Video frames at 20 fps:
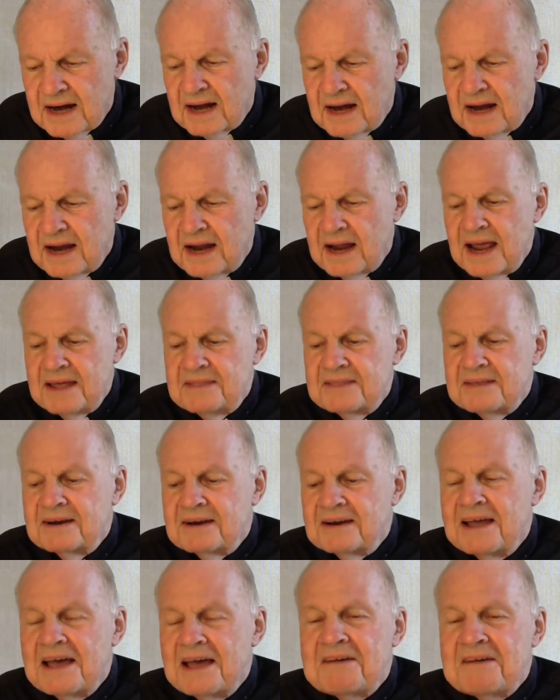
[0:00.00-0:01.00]
And the
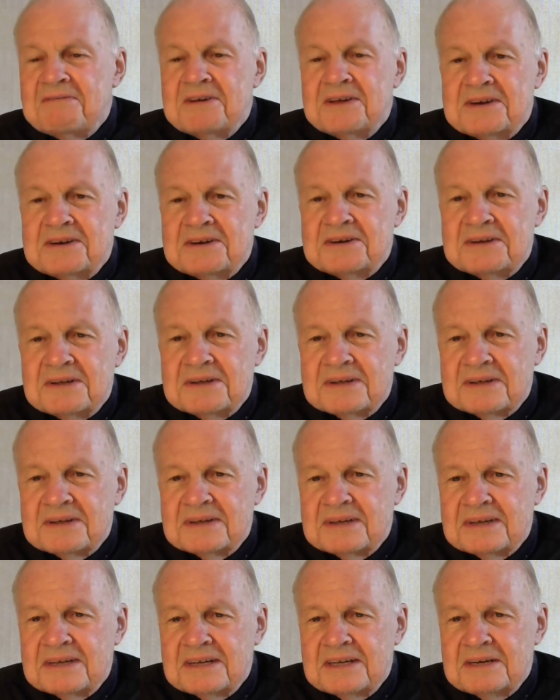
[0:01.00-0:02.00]
leaven
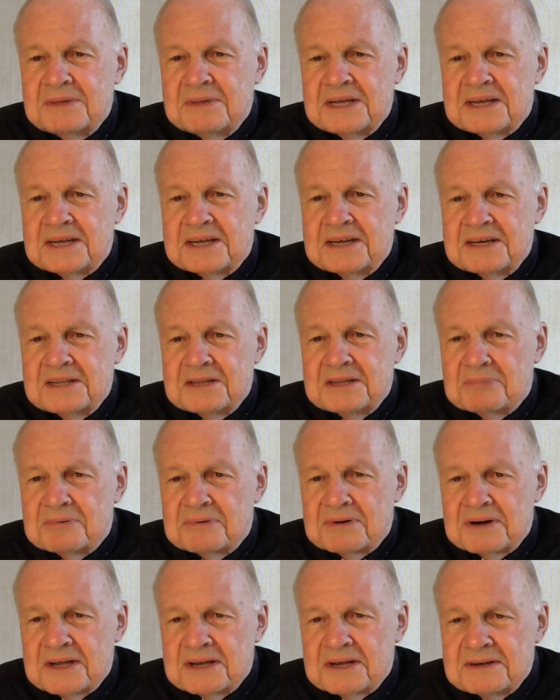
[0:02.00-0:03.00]
in making the
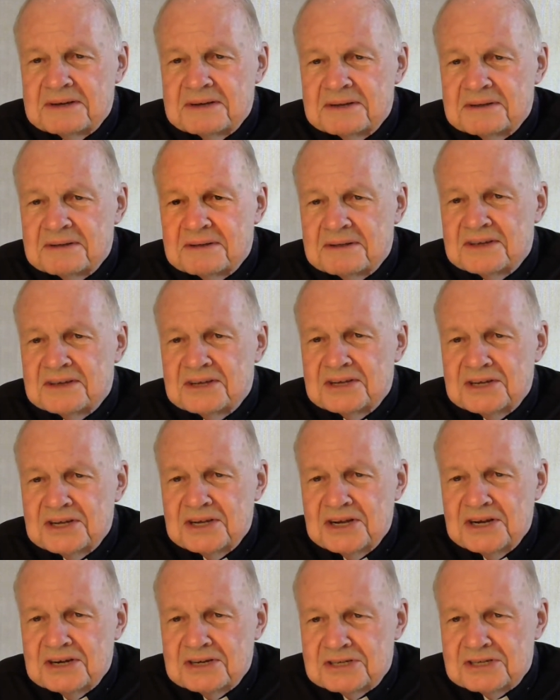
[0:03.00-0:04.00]
bread, the
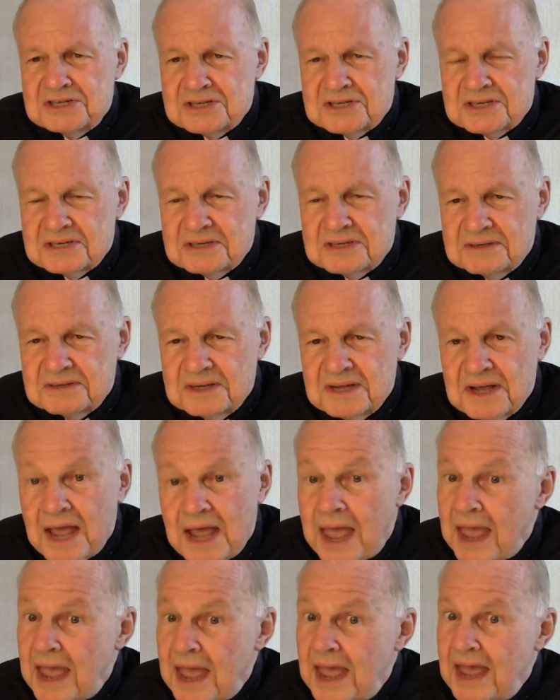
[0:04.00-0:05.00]
yeast,
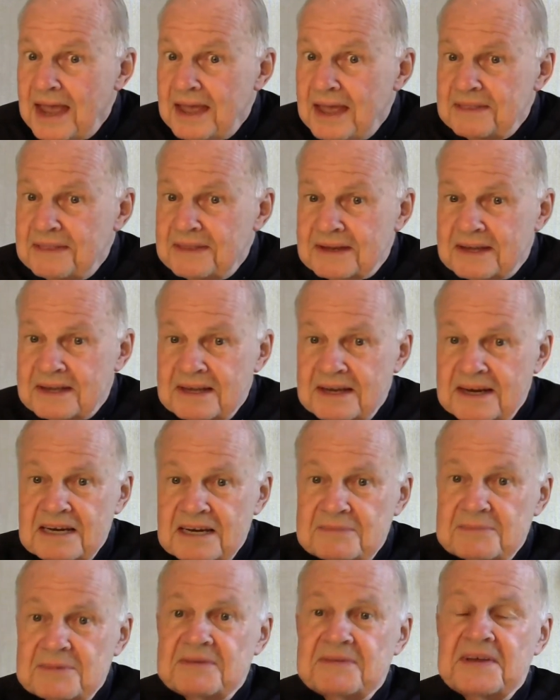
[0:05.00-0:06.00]
and the
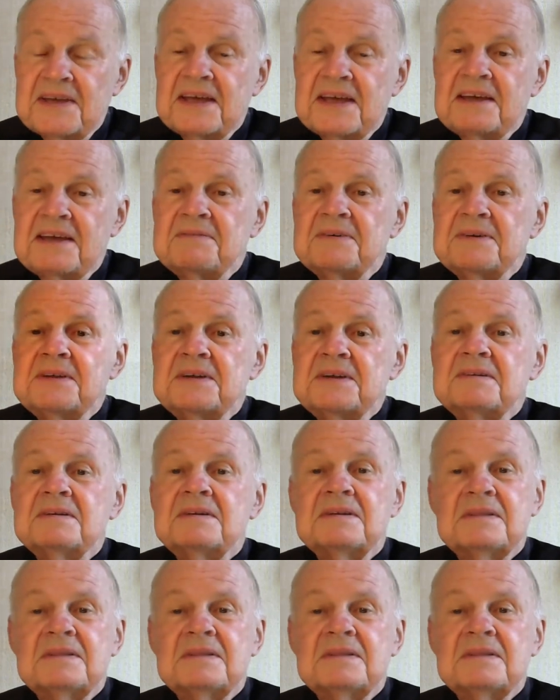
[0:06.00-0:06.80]
kingdom of heaven, the